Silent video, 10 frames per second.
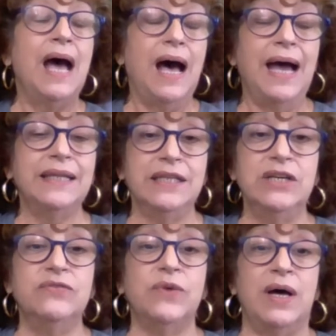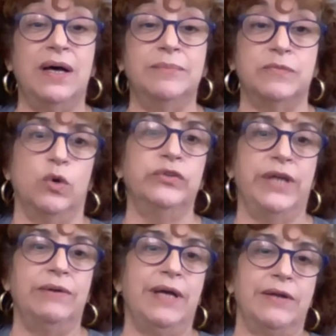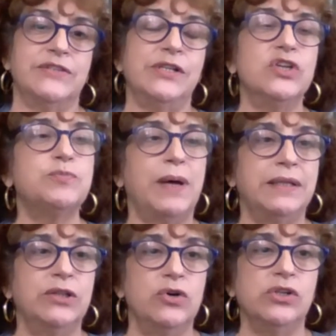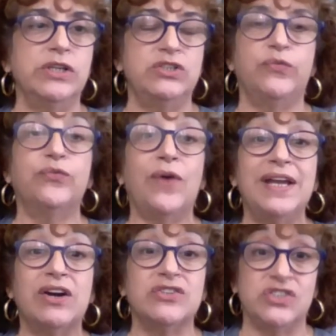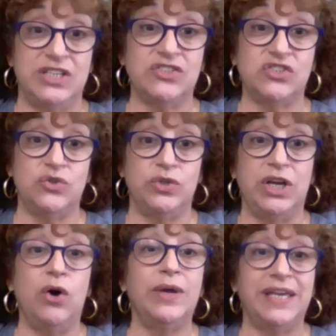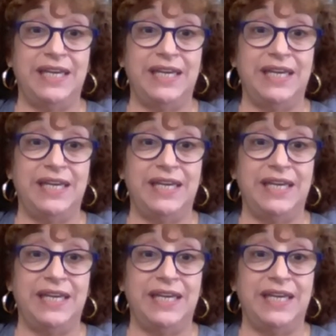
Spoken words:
live well now not as close, but locally to Frank Garcia's studio.